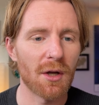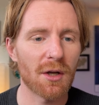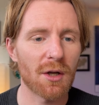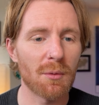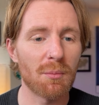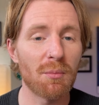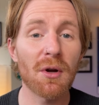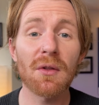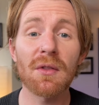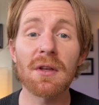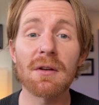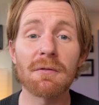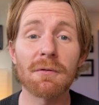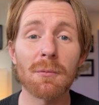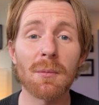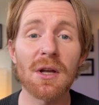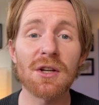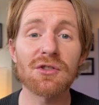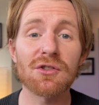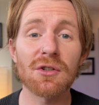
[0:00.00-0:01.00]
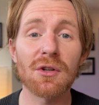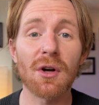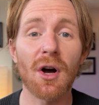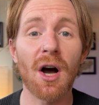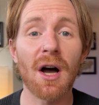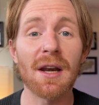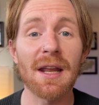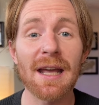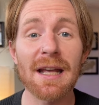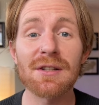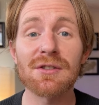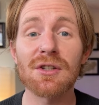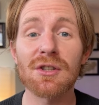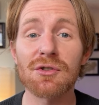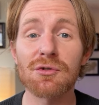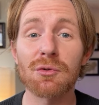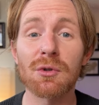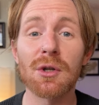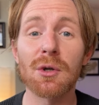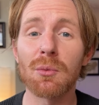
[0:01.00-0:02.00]
compare the information on
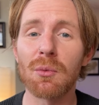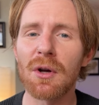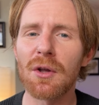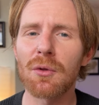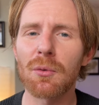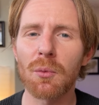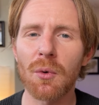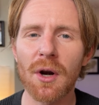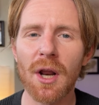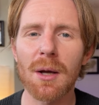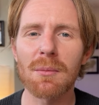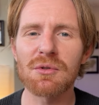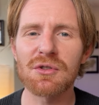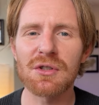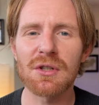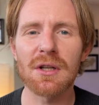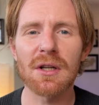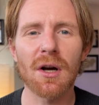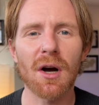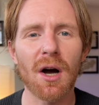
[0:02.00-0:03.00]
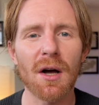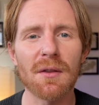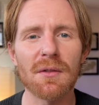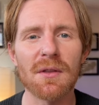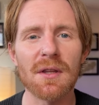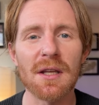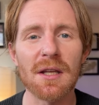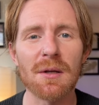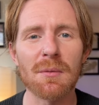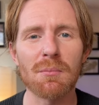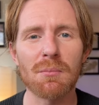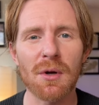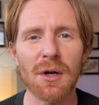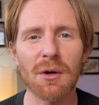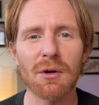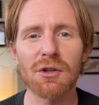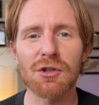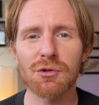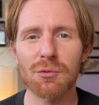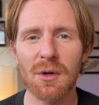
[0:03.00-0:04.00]
Ancestry with what I'm seeing on the
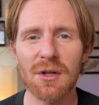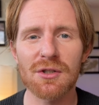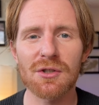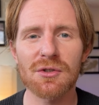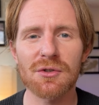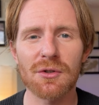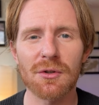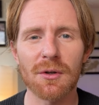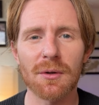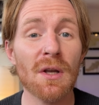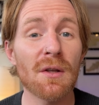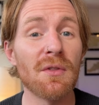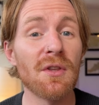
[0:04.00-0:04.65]
parish register.